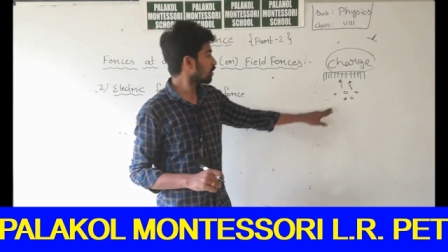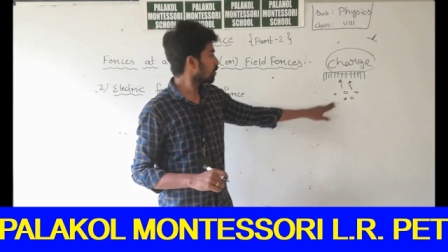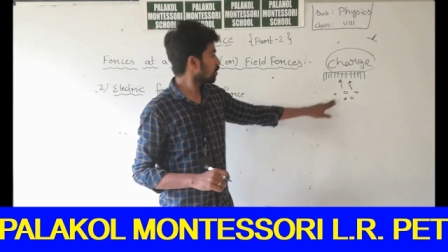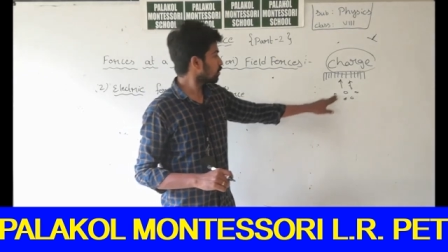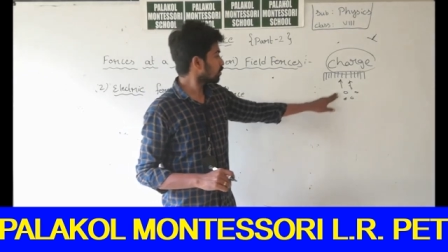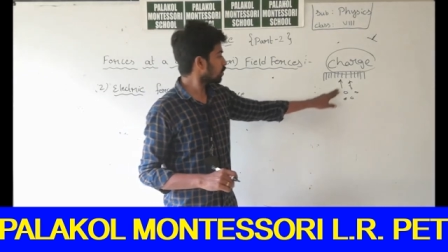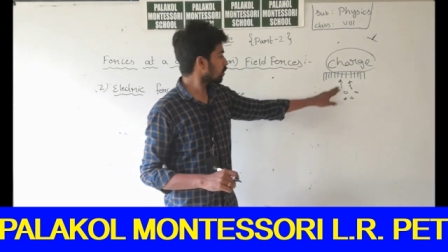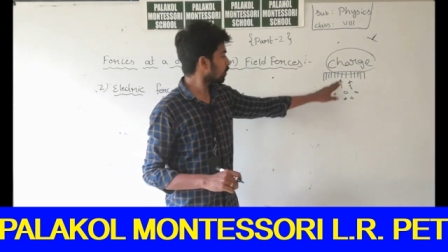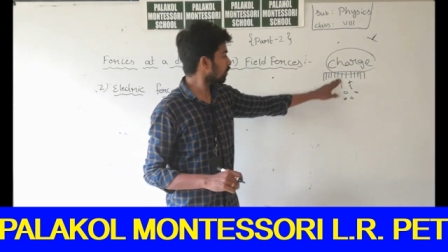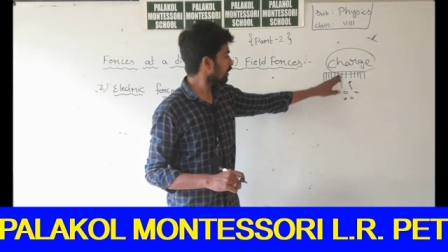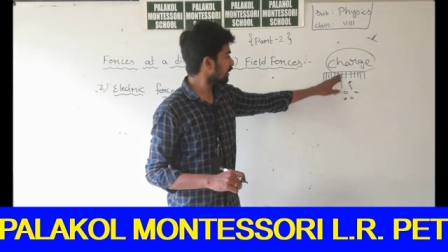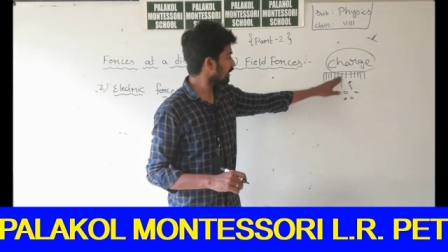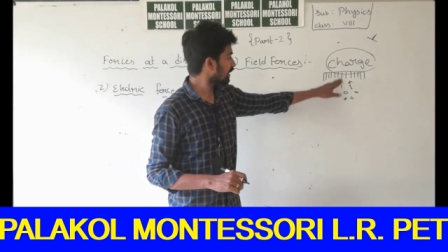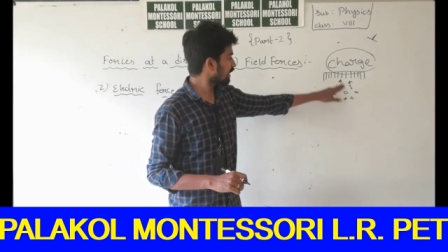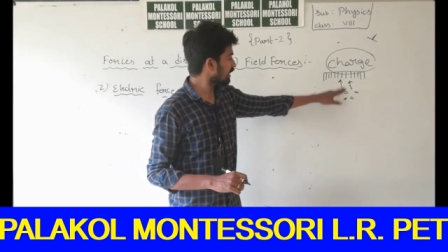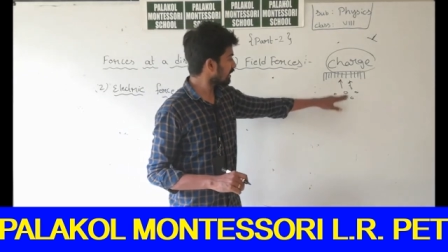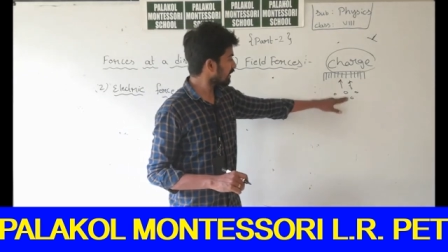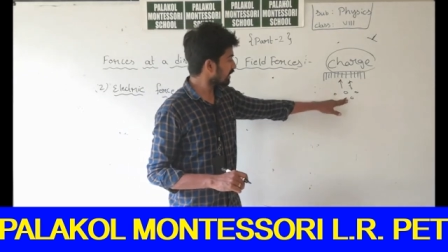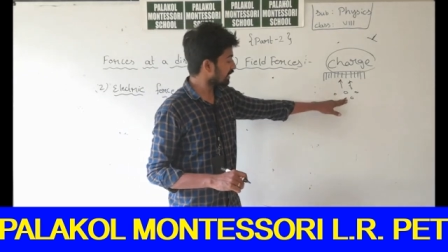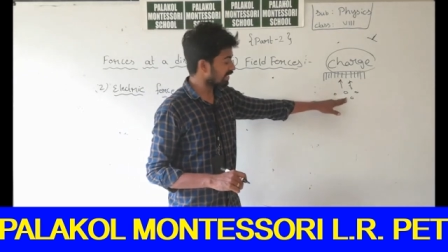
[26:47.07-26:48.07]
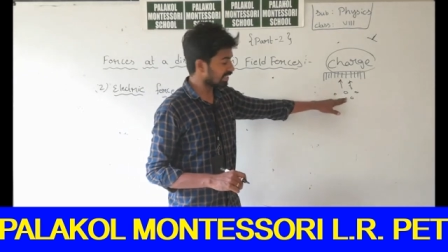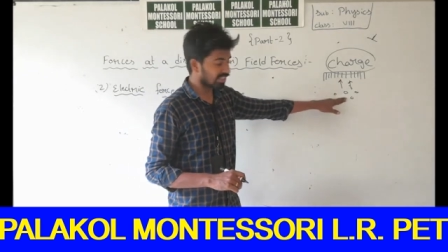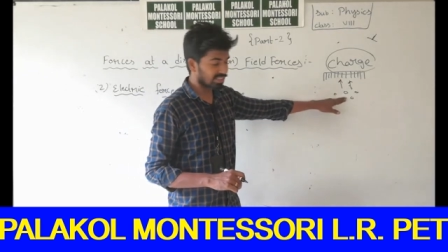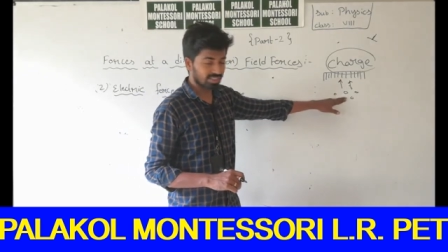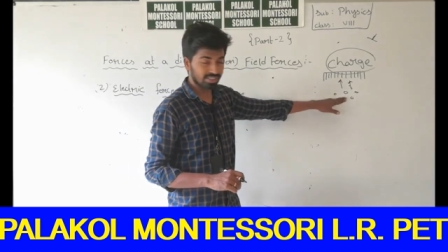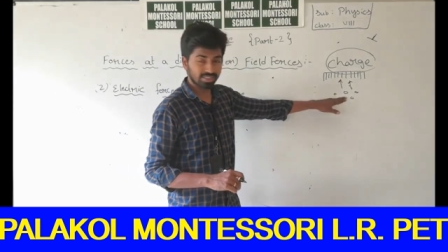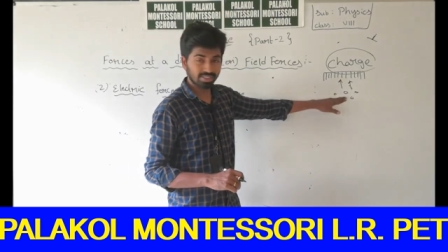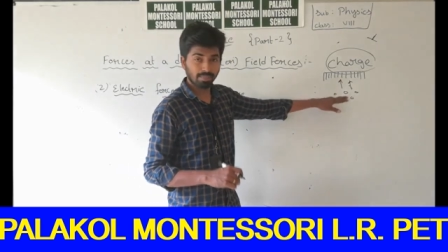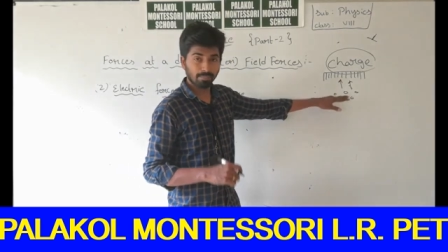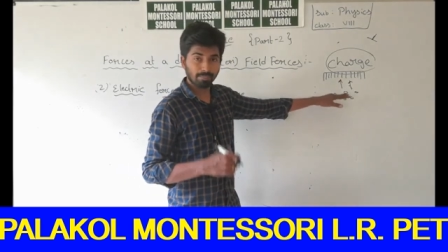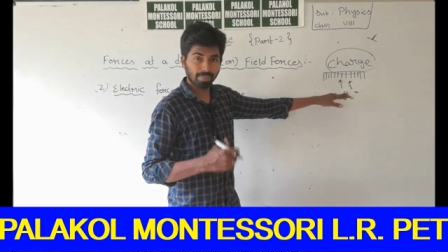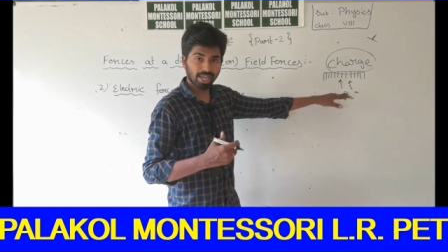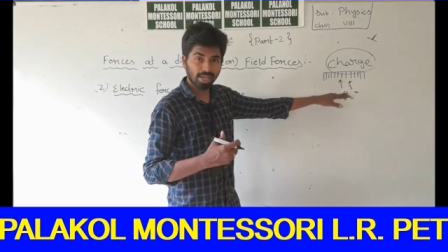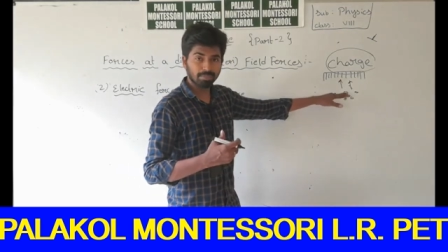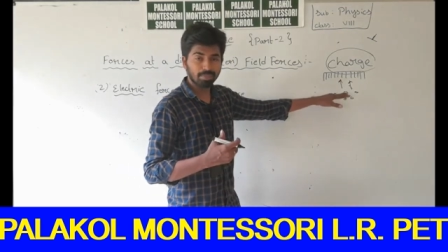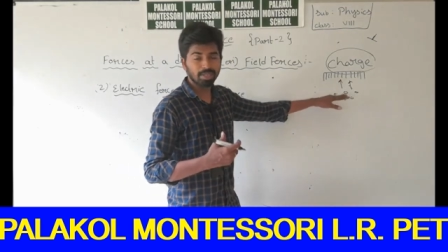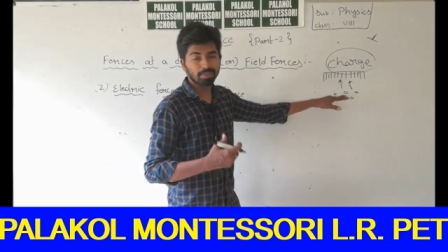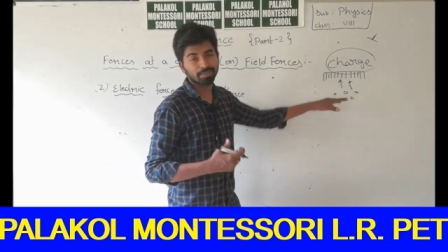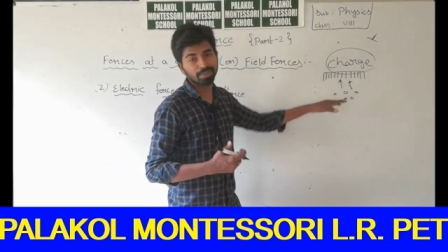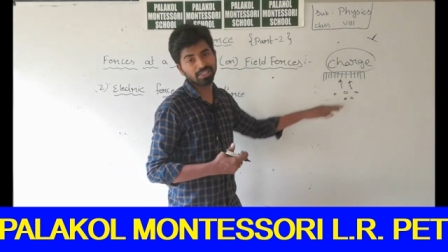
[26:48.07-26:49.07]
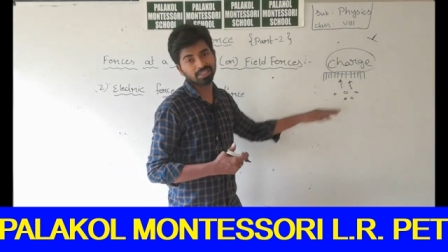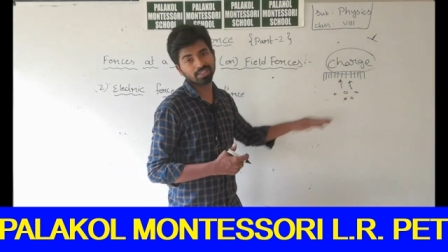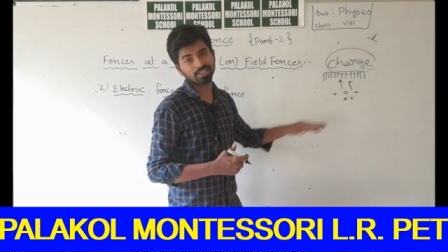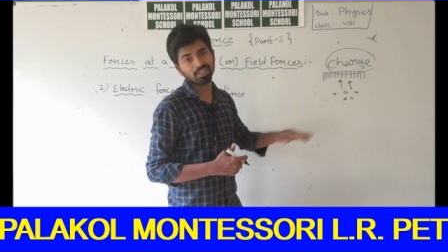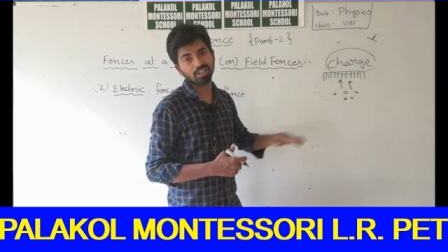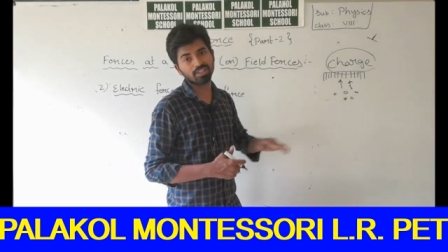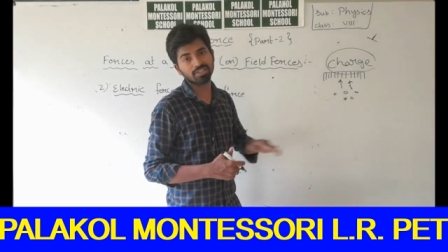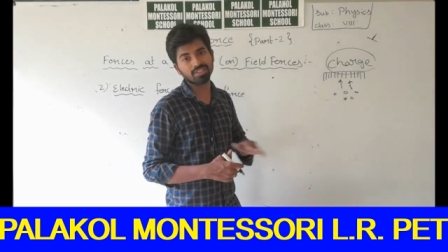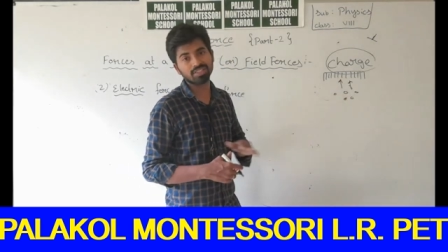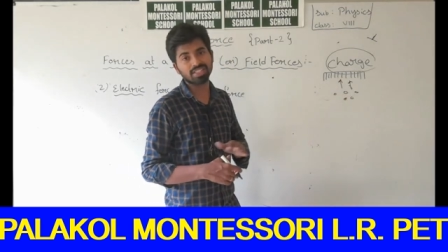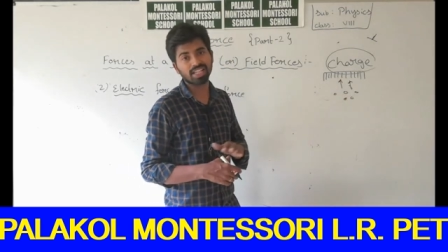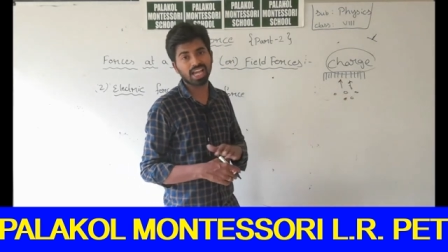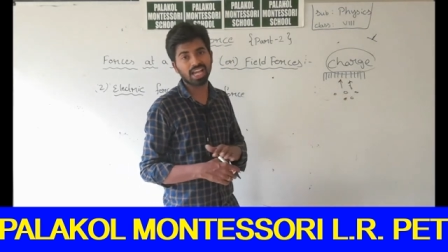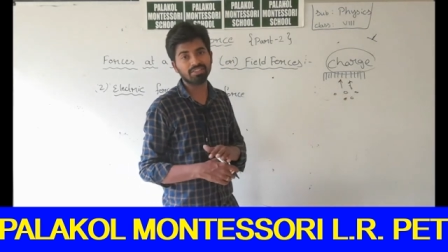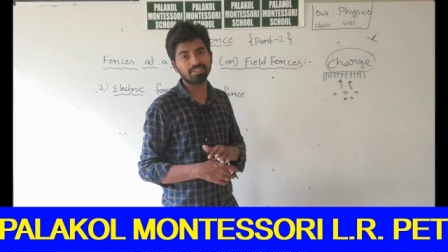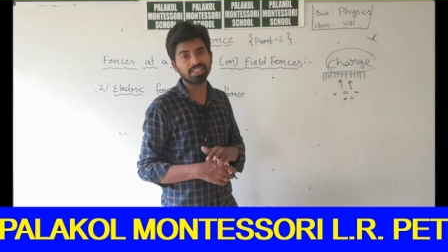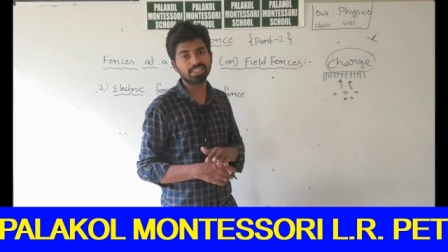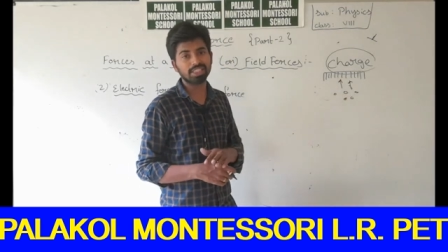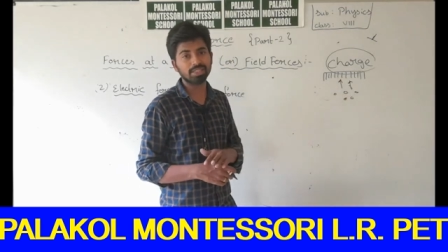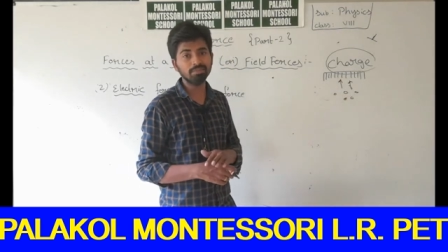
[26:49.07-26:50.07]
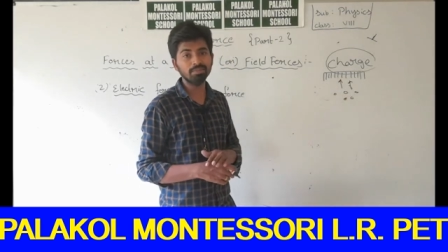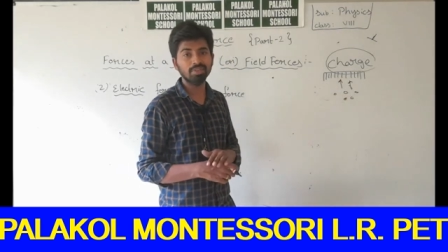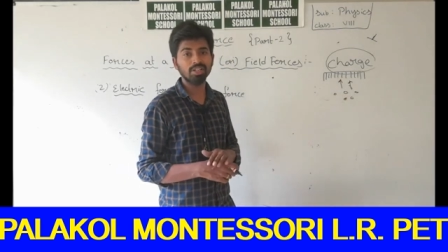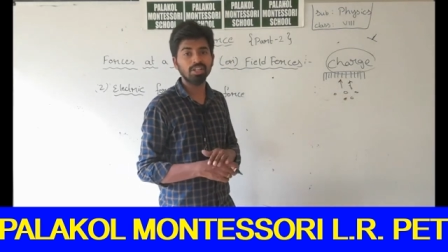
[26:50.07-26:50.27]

So, this paper pieces also is having some